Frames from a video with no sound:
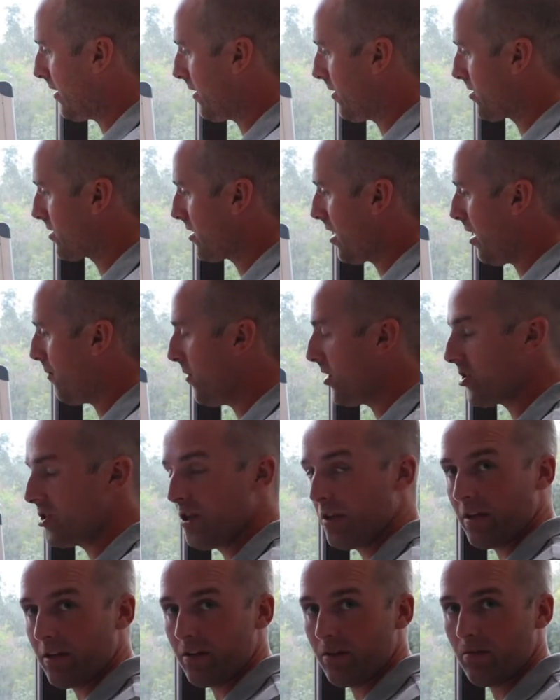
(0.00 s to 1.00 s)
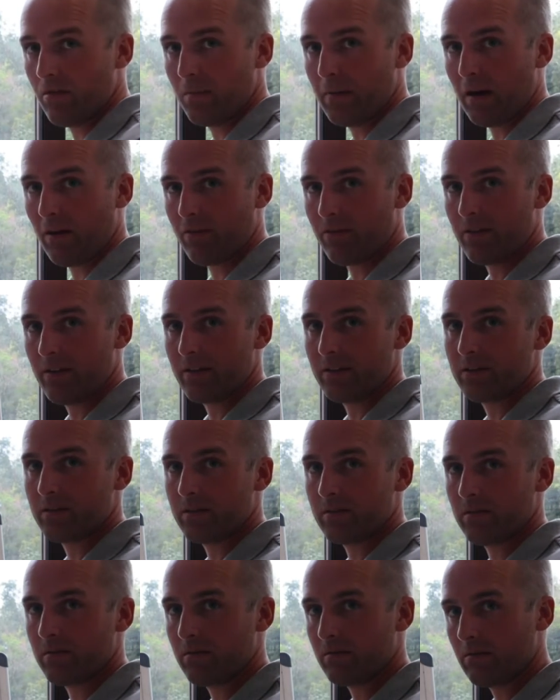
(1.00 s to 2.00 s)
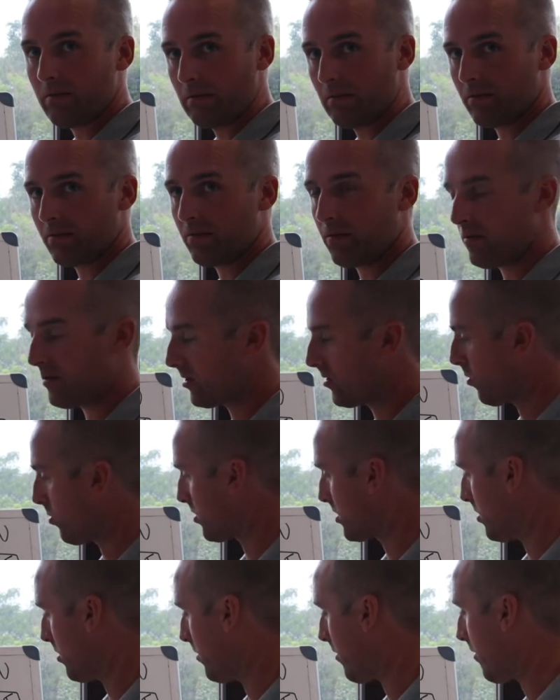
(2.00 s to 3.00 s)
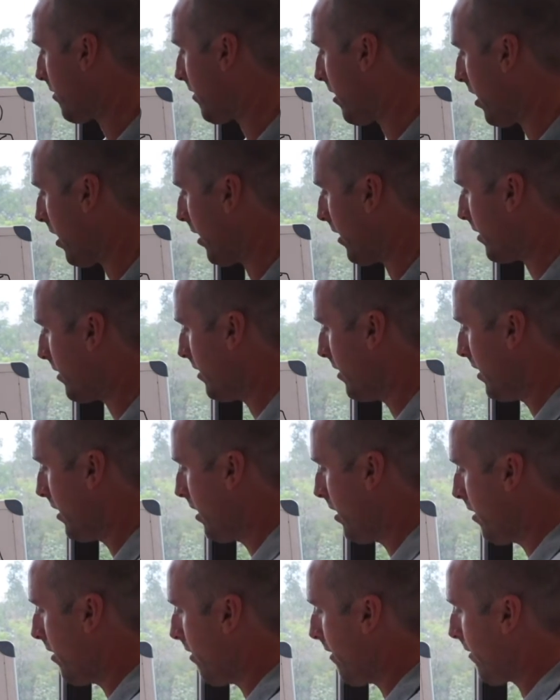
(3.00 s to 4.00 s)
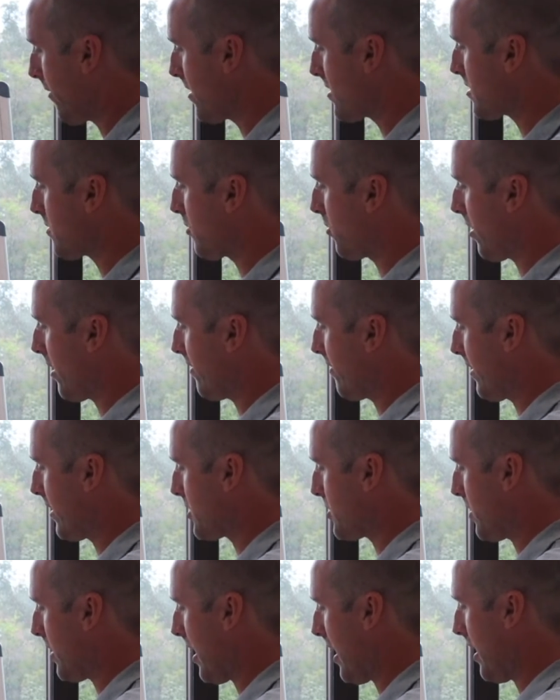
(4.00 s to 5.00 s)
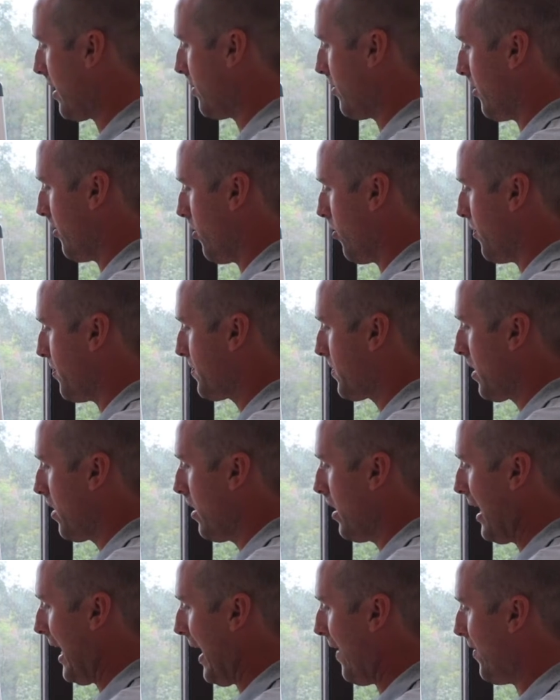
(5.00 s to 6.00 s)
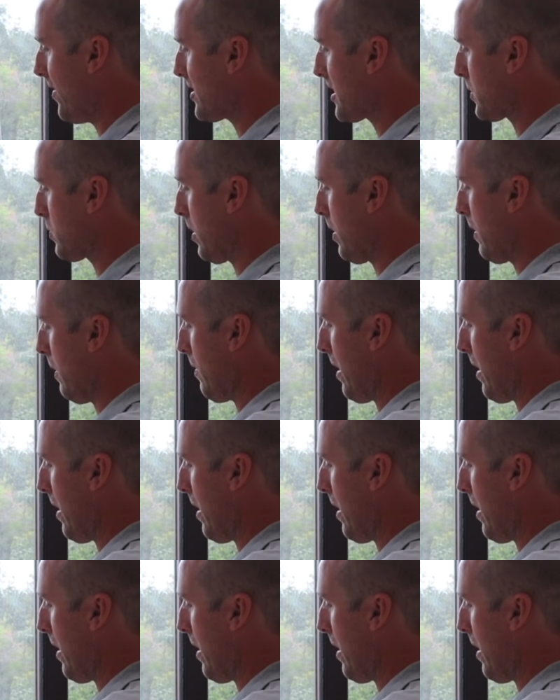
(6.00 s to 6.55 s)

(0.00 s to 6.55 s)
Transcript: there's not much you can do about this, or so you thought. There is some great things you can do. And this is where we